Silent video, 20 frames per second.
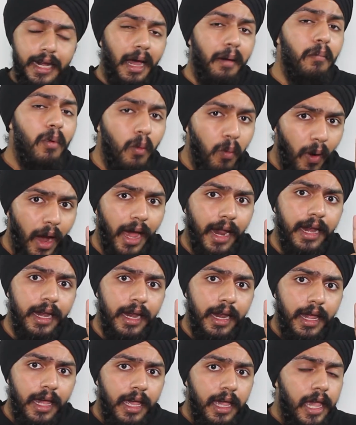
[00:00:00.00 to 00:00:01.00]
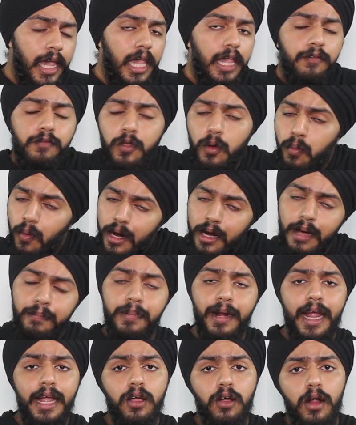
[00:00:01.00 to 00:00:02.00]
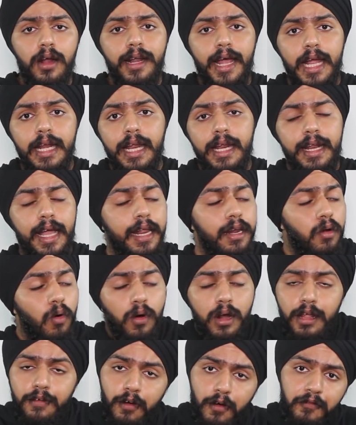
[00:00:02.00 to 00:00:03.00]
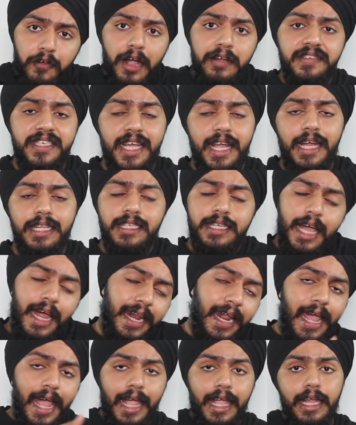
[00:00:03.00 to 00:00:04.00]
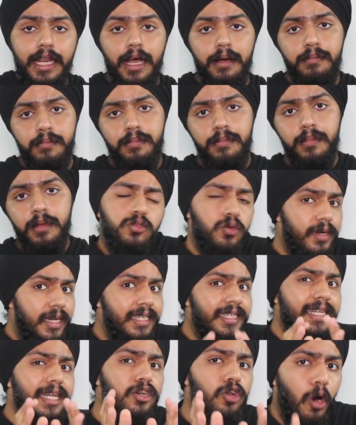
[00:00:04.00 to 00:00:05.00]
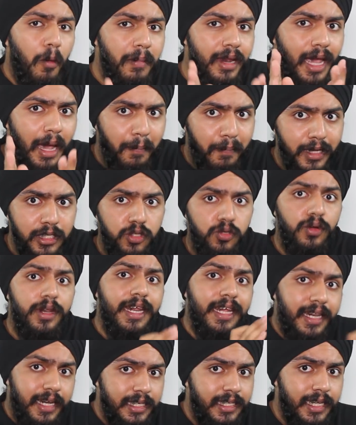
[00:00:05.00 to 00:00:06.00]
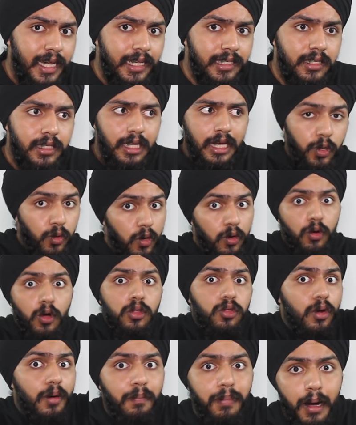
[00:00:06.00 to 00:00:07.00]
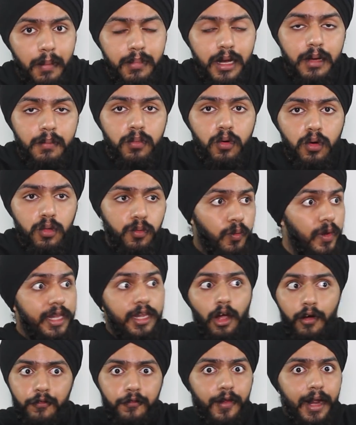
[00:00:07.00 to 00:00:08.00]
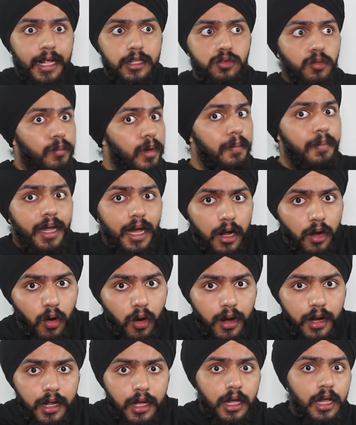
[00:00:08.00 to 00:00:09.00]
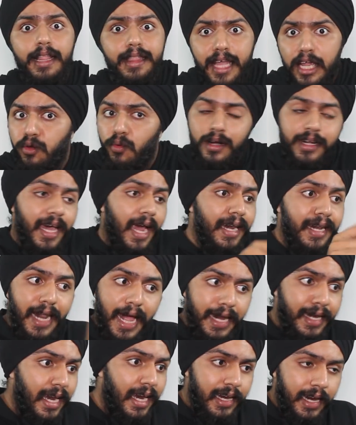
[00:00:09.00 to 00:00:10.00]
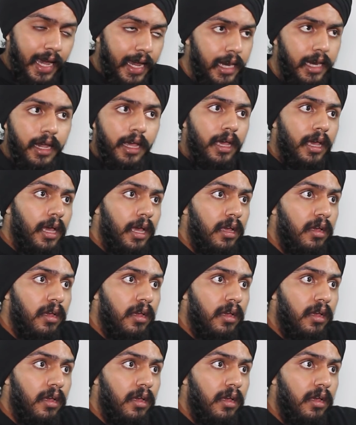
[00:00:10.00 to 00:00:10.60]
Number 1, if you want a prank call 999 only for 5 seconds and then hang it up. So this thing normally happens during recess. You'll go to the public booth with your friends or maybe alone, and then you'll dial 999.